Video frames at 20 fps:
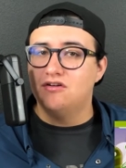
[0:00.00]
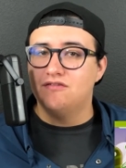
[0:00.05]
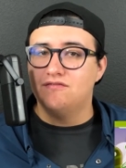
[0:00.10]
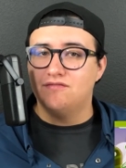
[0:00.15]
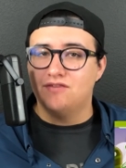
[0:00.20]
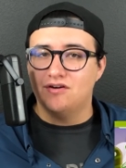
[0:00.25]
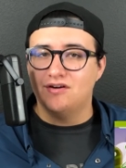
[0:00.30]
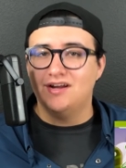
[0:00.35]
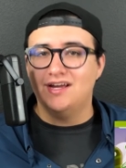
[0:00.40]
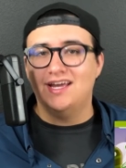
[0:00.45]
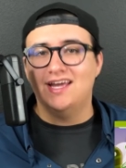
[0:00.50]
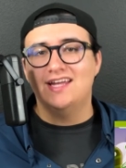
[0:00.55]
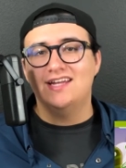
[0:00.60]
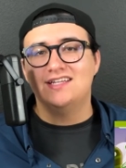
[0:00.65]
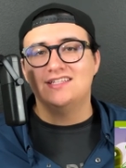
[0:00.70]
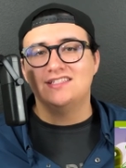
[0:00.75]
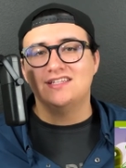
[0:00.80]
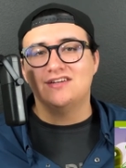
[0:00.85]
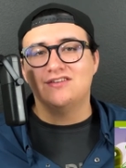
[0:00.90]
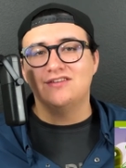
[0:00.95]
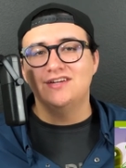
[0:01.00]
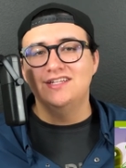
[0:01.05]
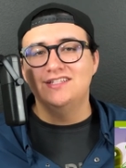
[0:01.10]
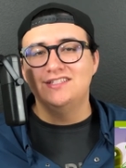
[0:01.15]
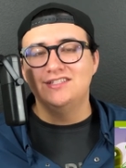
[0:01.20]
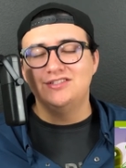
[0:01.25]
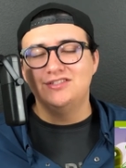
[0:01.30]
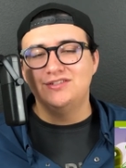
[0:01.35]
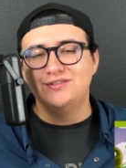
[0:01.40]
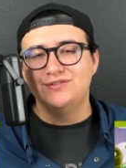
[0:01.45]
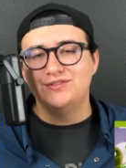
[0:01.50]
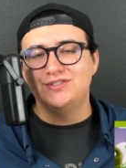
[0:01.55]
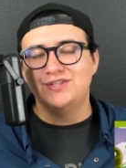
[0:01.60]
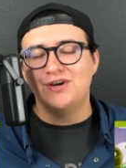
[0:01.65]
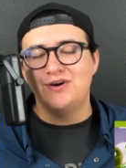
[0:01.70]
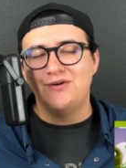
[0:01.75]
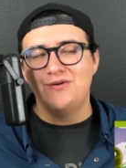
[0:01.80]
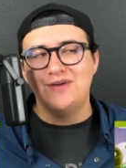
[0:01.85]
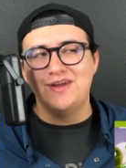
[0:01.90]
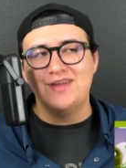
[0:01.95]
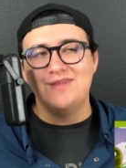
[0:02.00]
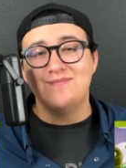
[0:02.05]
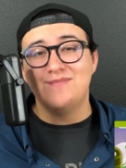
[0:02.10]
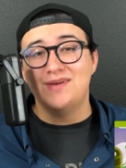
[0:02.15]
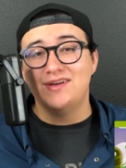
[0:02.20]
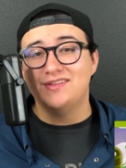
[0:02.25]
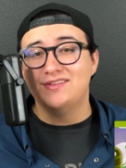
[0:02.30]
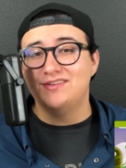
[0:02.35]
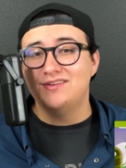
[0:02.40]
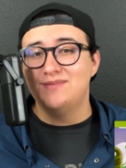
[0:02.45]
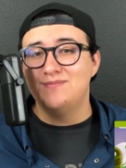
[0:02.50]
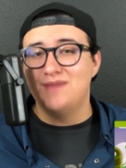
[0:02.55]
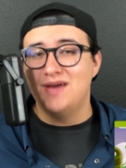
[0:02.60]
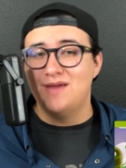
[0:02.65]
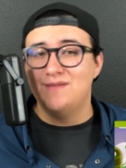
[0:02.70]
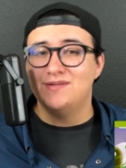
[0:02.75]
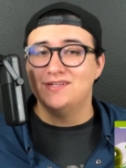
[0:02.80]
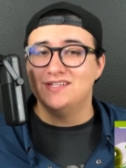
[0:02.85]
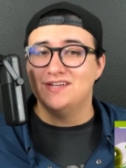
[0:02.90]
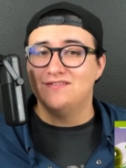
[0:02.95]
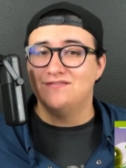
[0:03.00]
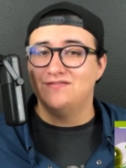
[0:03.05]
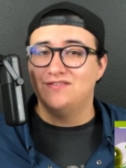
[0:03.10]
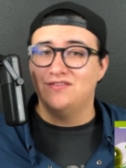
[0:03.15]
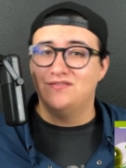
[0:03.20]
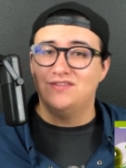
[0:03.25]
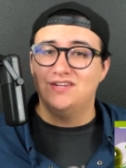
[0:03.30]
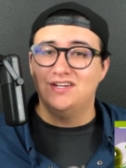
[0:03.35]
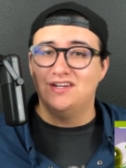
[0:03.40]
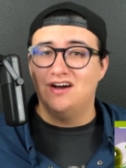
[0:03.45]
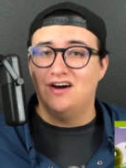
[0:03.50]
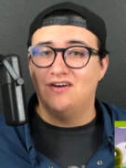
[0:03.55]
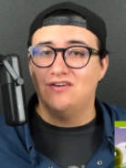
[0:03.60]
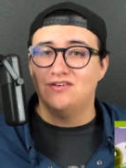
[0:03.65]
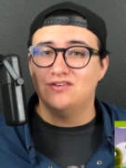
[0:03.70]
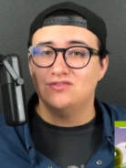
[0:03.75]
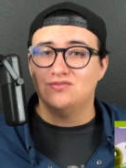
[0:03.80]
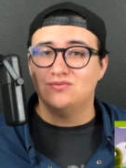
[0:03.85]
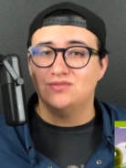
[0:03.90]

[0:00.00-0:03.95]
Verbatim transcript: verdict and has agreed to do so in monthly payments of $50,